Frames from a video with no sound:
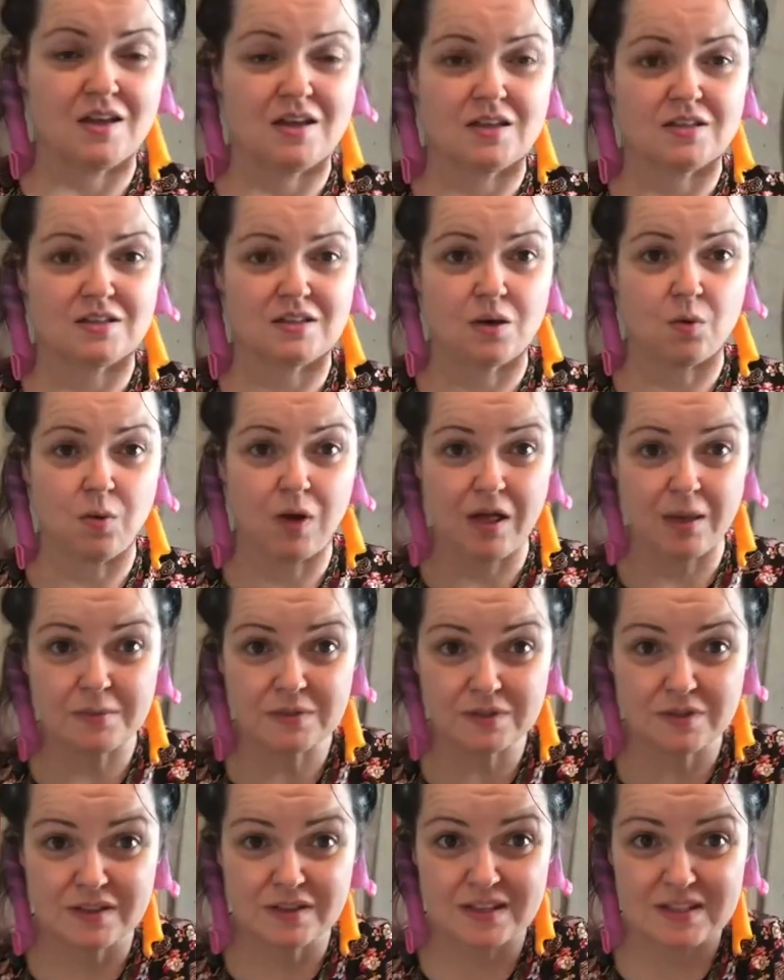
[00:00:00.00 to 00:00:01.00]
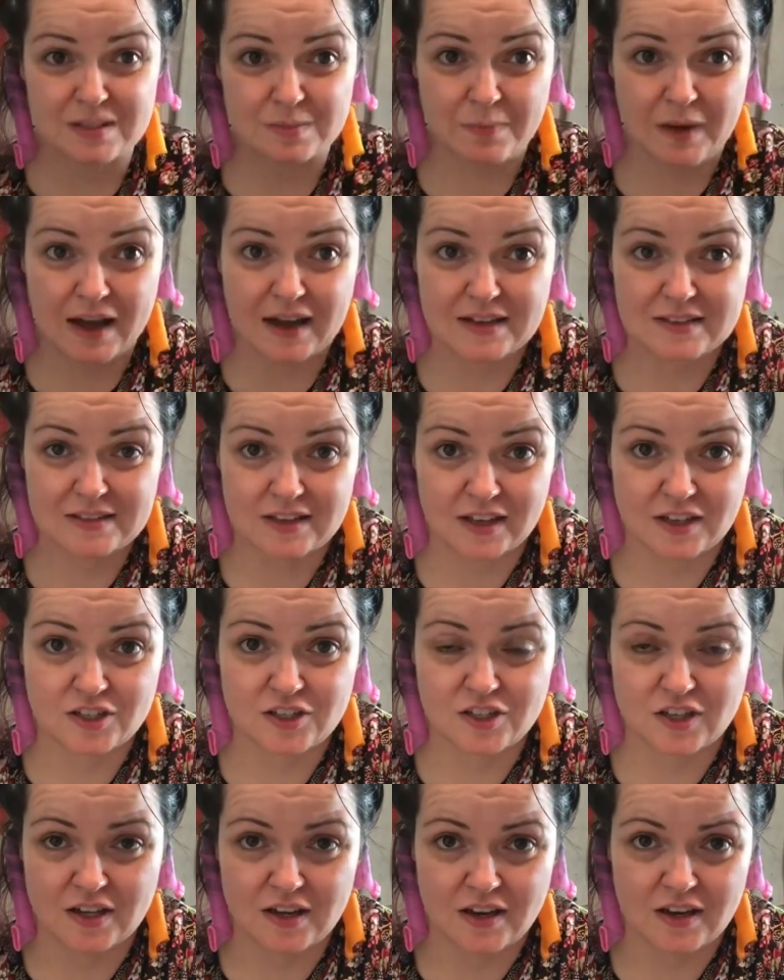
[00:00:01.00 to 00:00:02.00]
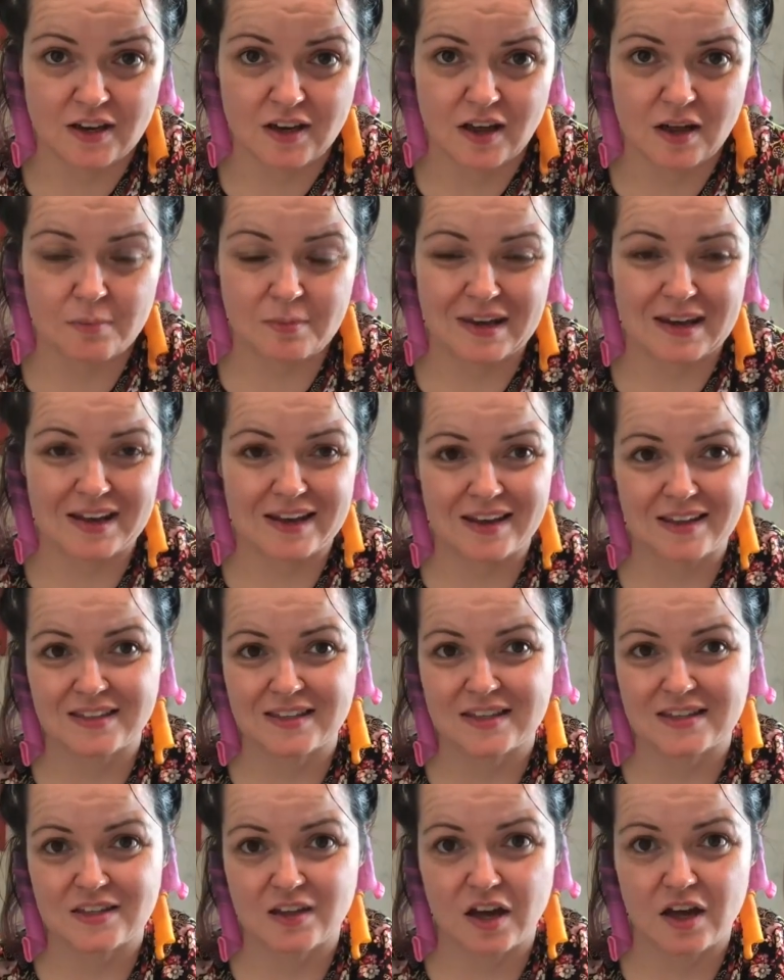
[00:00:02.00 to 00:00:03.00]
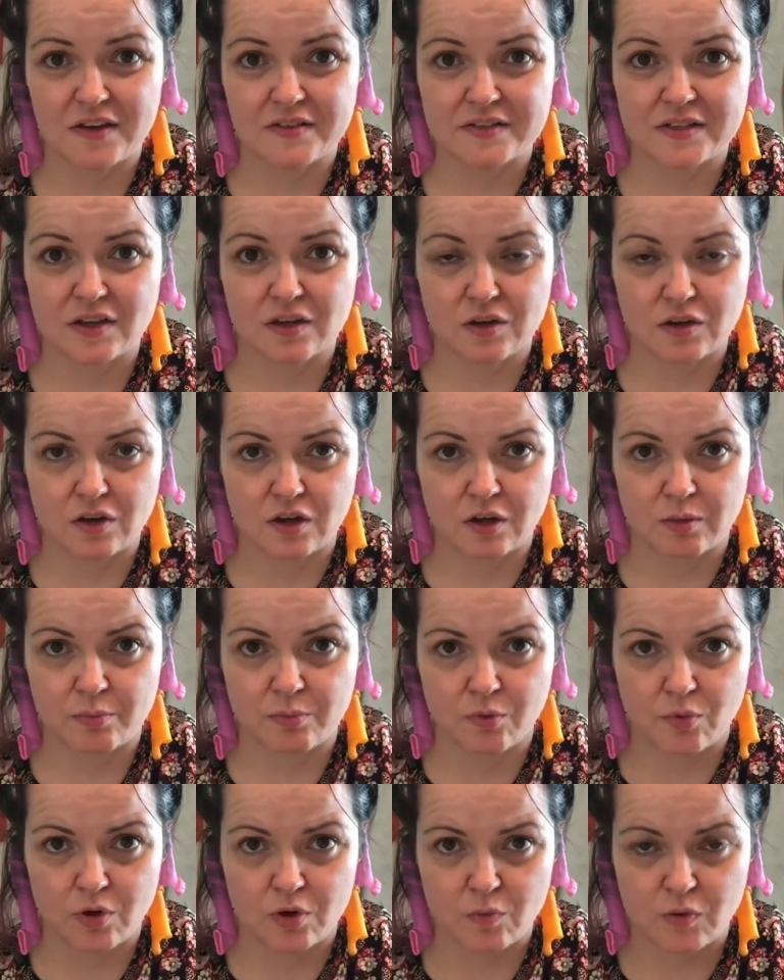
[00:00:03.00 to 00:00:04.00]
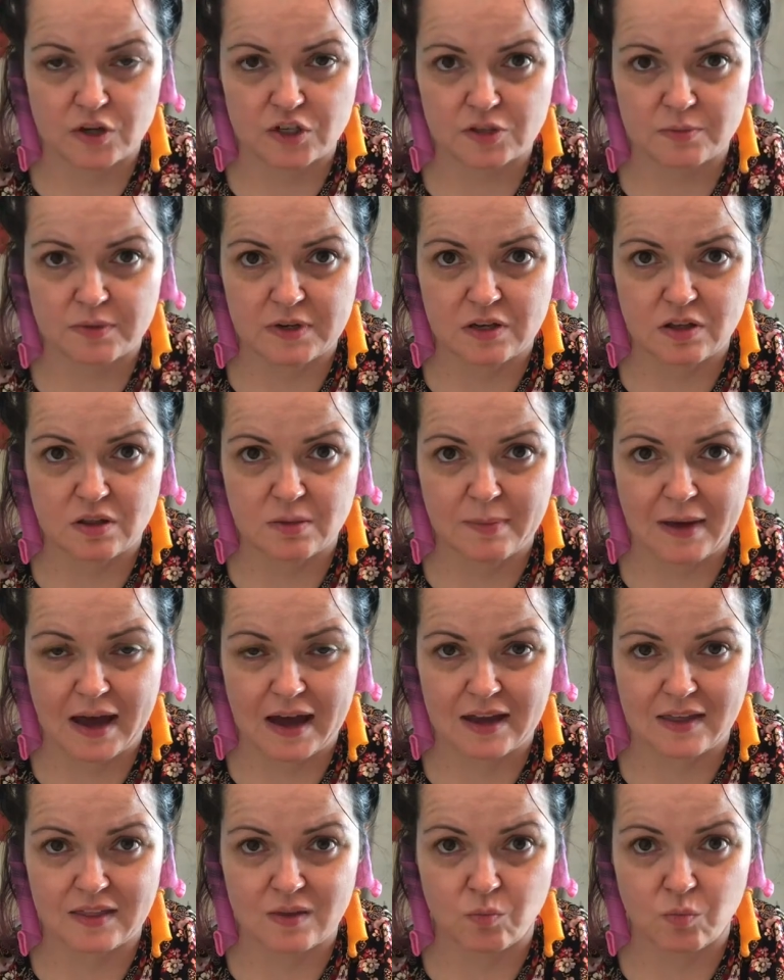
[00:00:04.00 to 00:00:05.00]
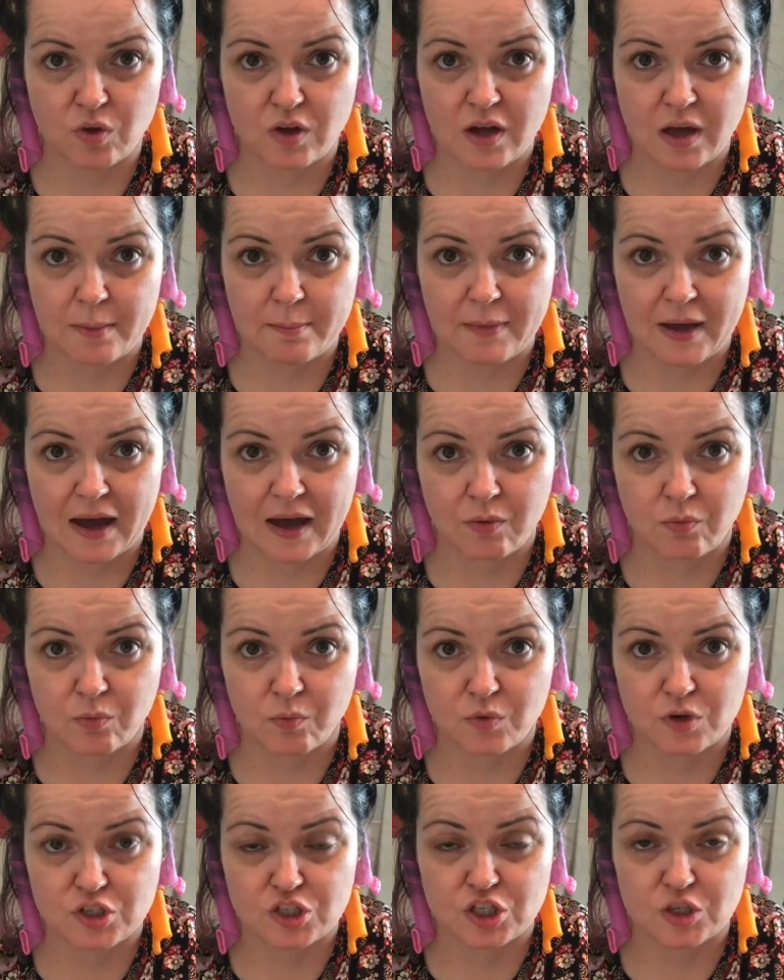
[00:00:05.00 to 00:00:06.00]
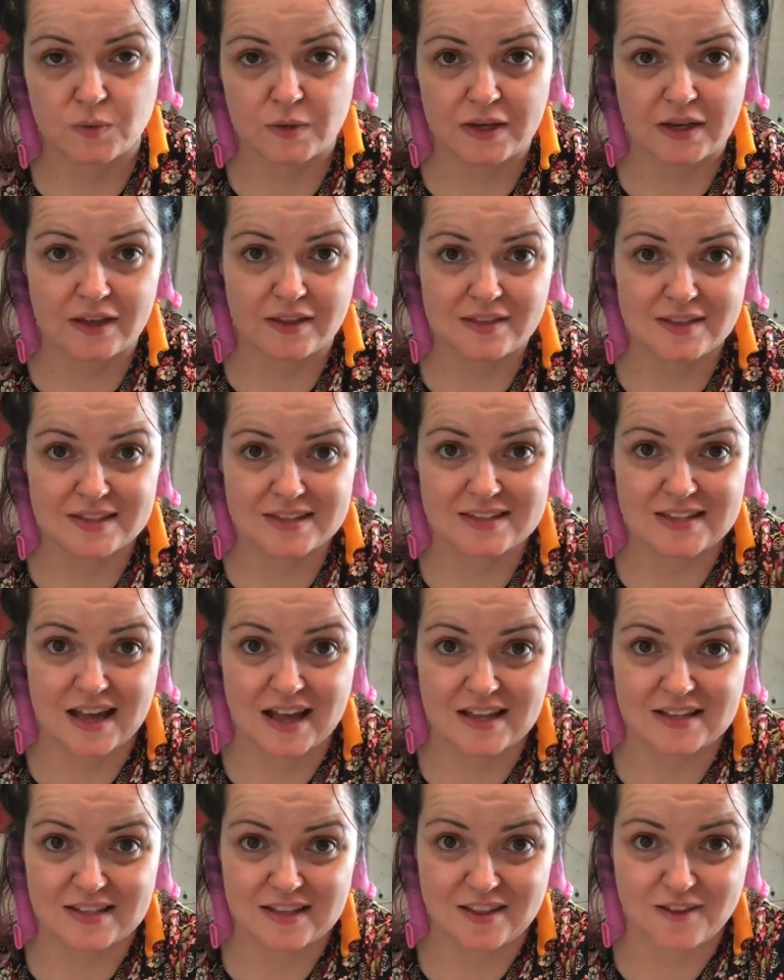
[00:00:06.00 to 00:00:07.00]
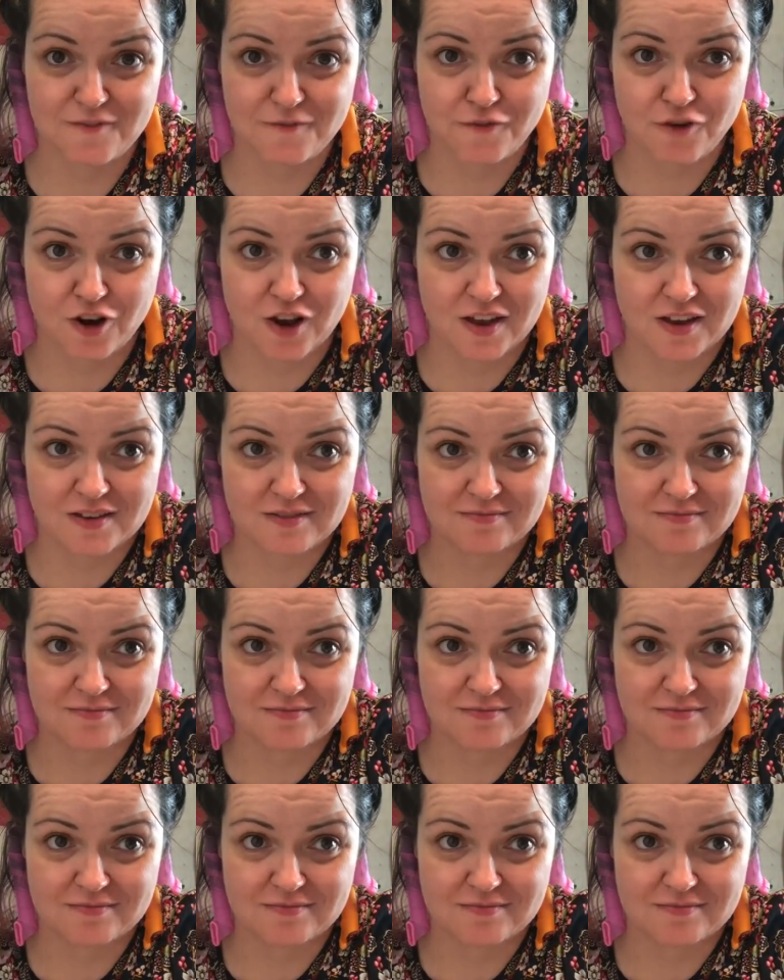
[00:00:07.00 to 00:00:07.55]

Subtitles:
So while I'm doing this back section, I'm going to cut this off so you don't get bored watching me do the back, and then we'll come back when we're doing the sides and the front.